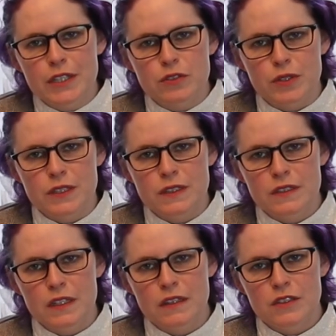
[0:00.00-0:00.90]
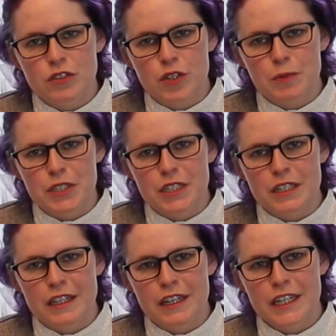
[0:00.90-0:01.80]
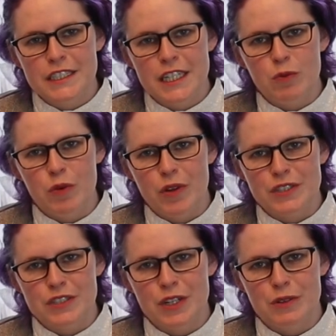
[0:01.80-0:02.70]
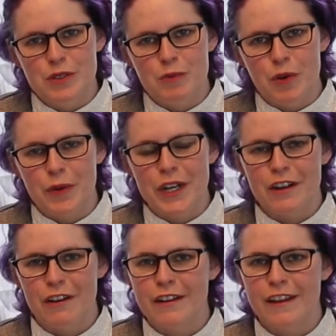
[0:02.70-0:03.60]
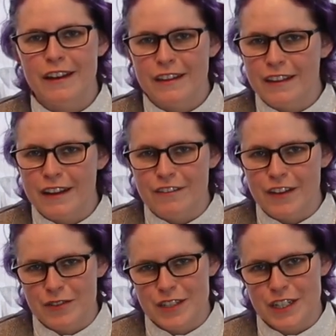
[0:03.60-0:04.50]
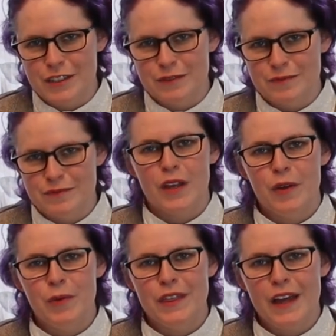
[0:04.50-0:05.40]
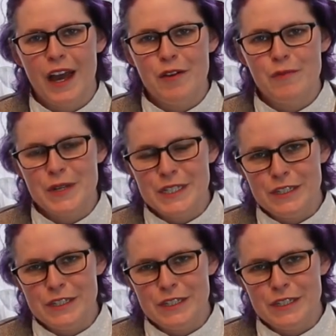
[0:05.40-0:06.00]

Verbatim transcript: my sources in the description in case anyone wants to go do more reading on anything I found here. And with that, my